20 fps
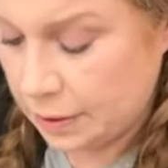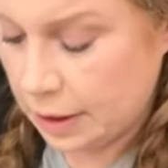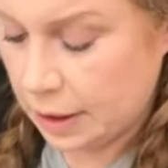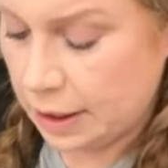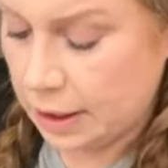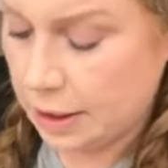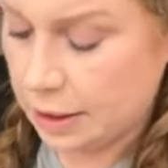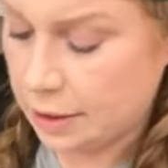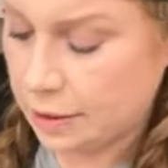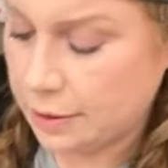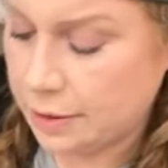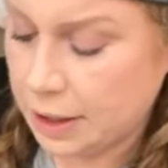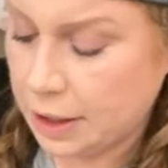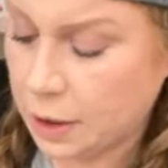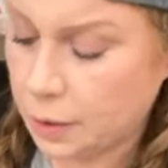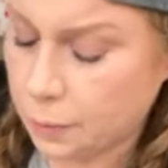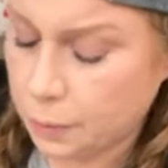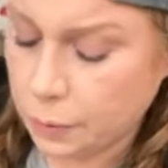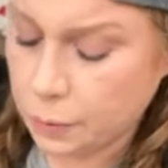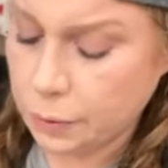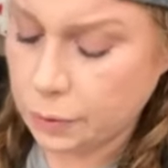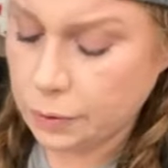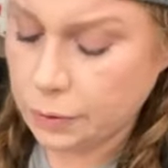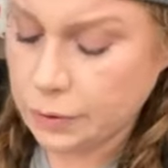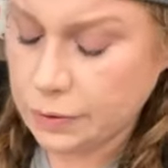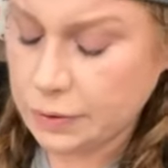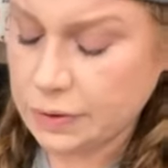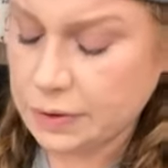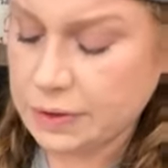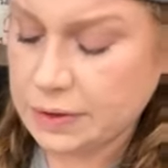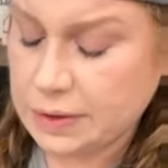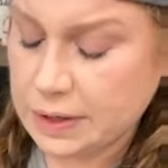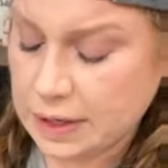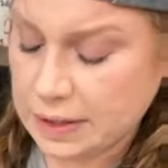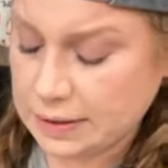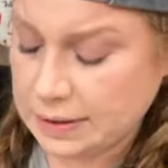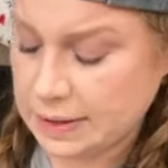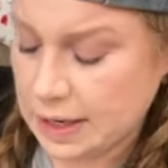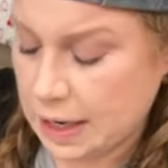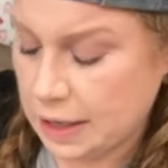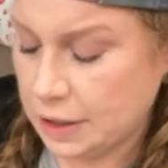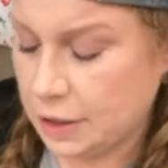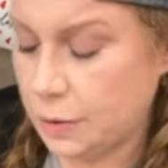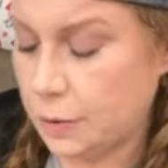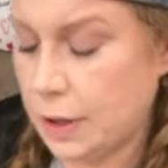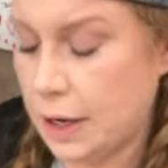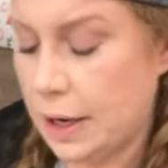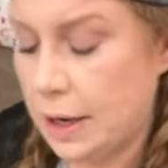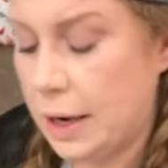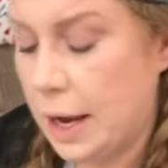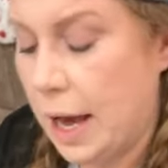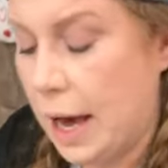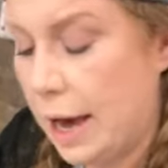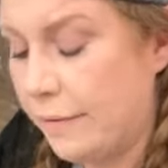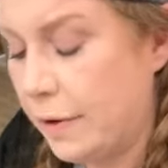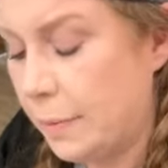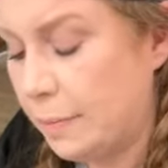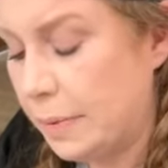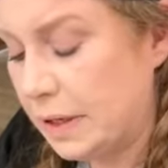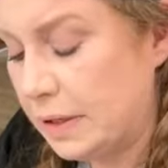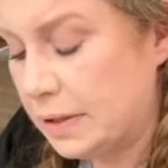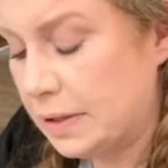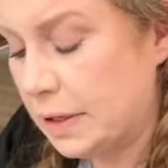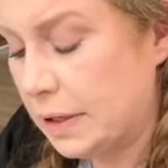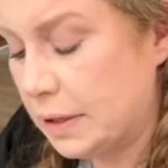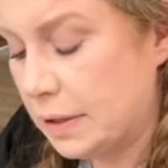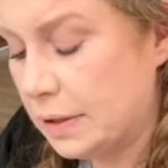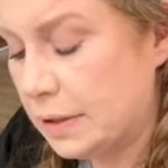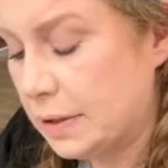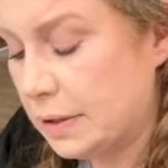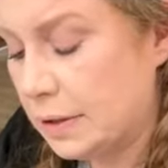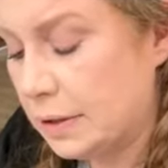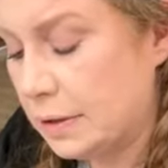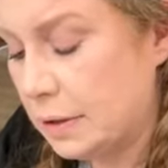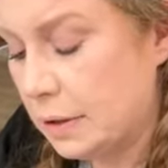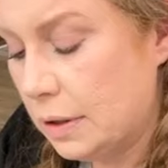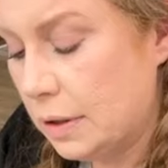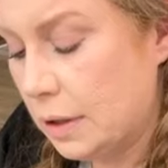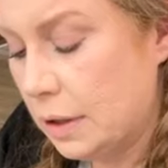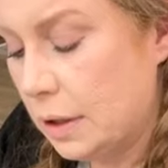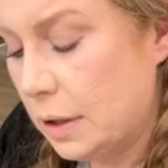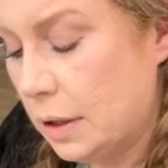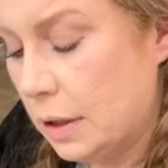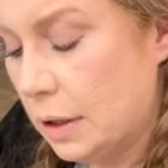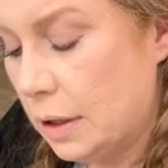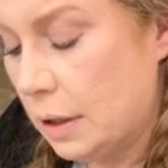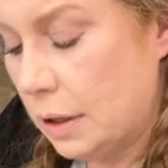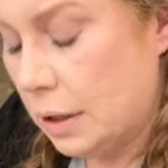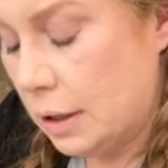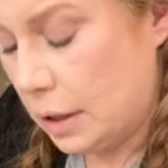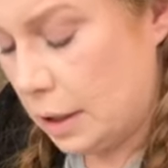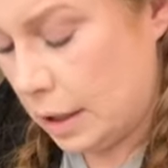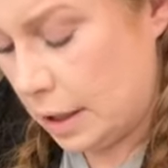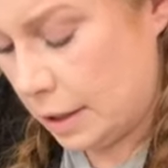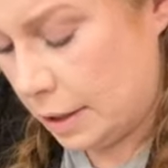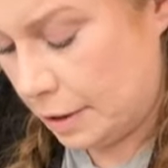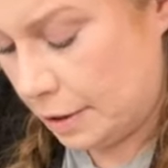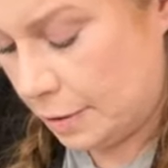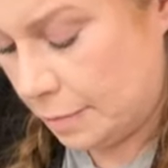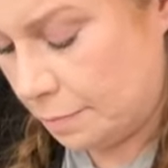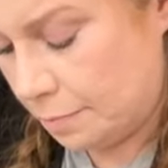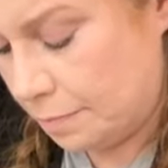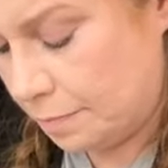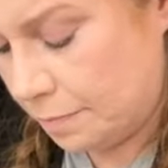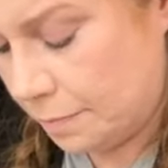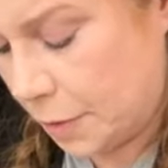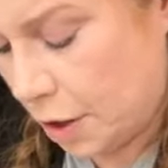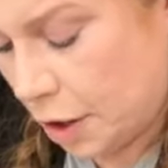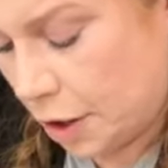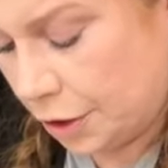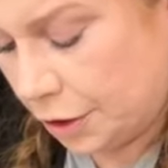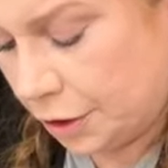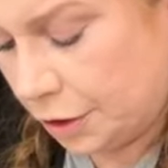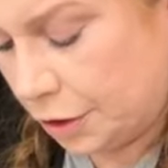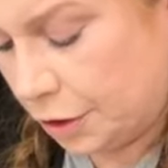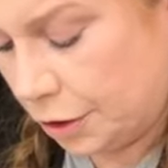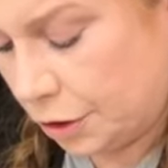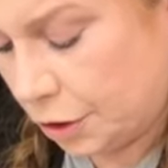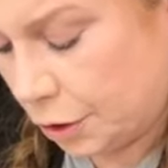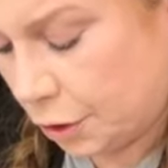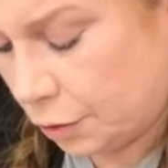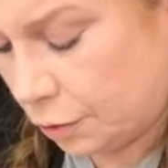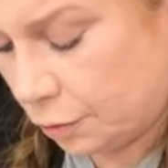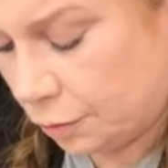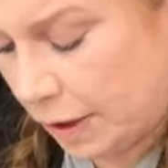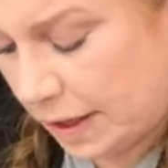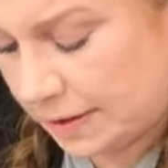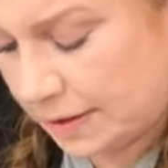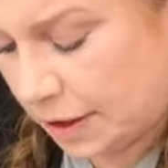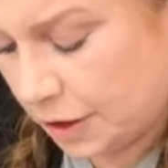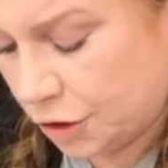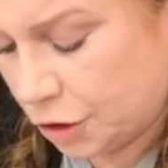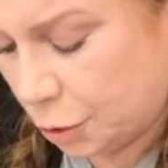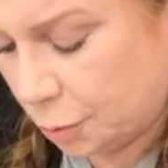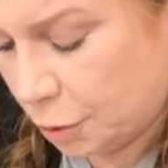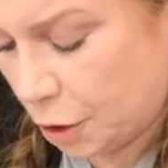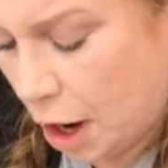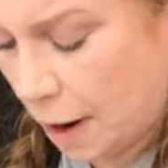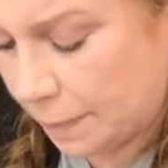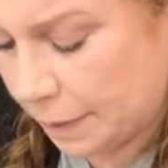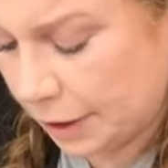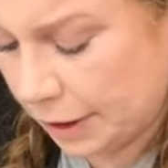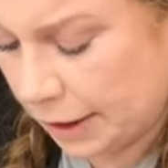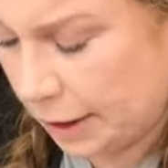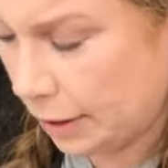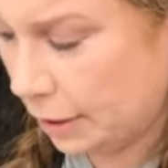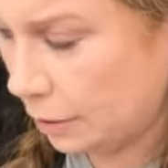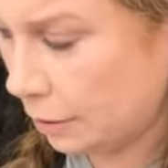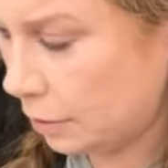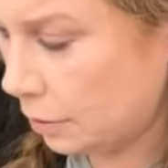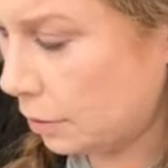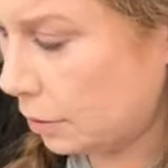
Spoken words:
And there are rules that say you can have a business on your residential property